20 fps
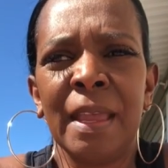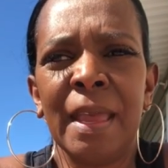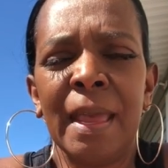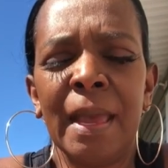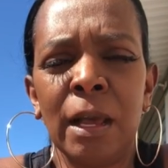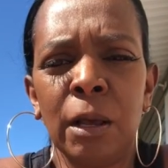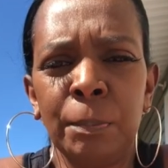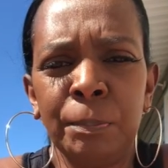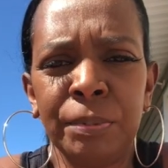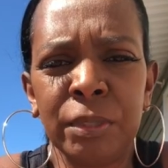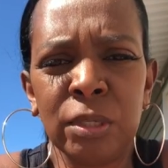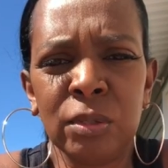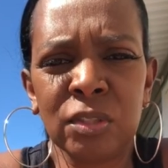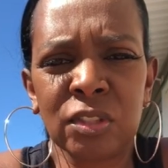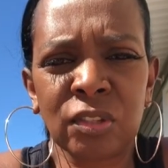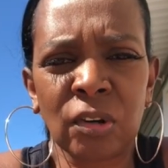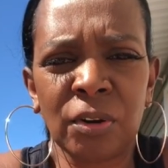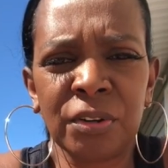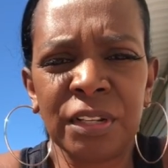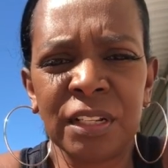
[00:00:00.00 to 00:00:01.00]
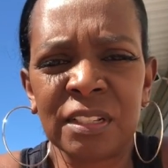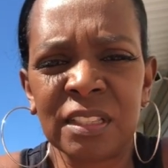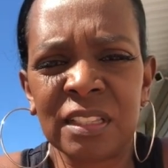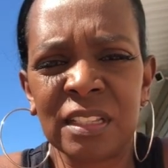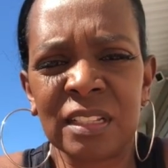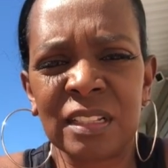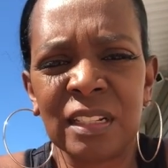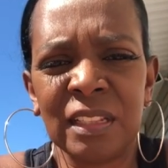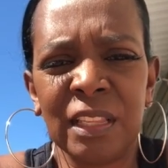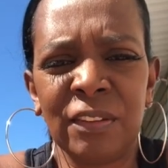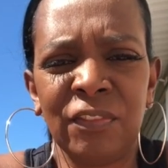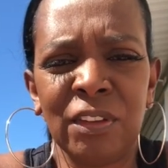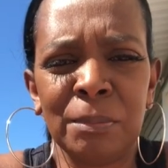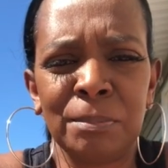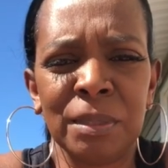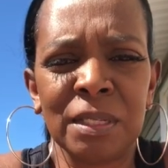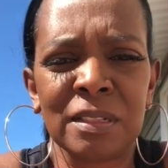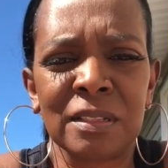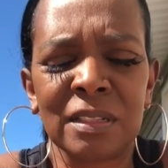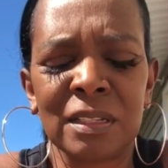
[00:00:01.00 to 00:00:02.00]
help you start an assisted living
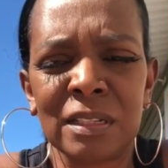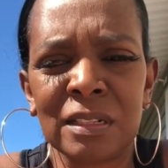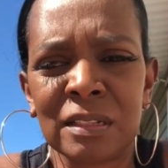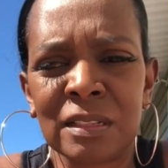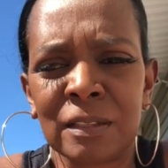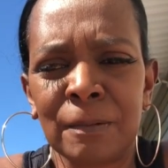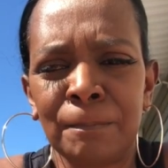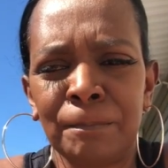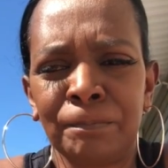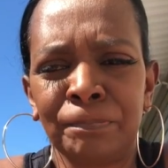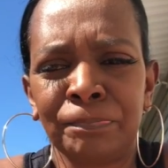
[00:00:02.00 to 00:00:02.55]
business.